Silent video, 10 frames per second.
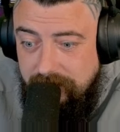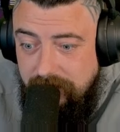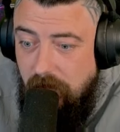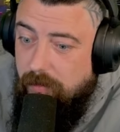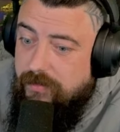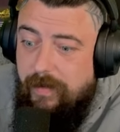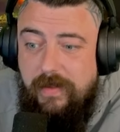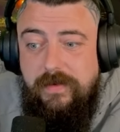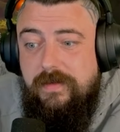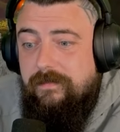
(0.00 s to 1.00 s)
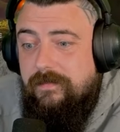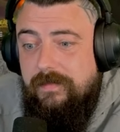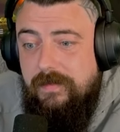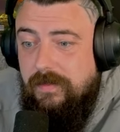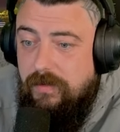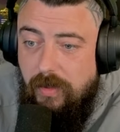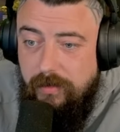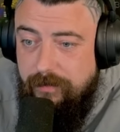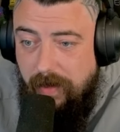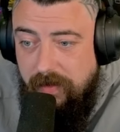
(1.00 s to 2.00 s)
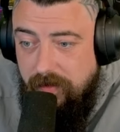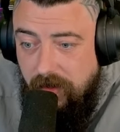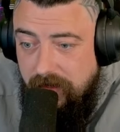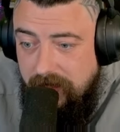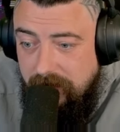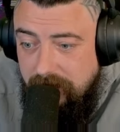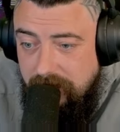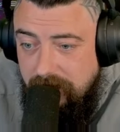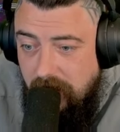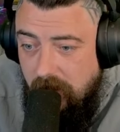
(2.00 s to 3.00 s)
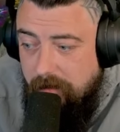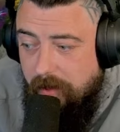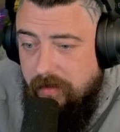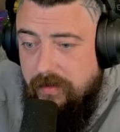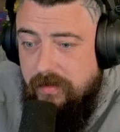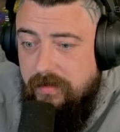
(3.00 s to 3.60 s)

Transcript: No one's bothered. No one's bothered, are they? Are they bothered?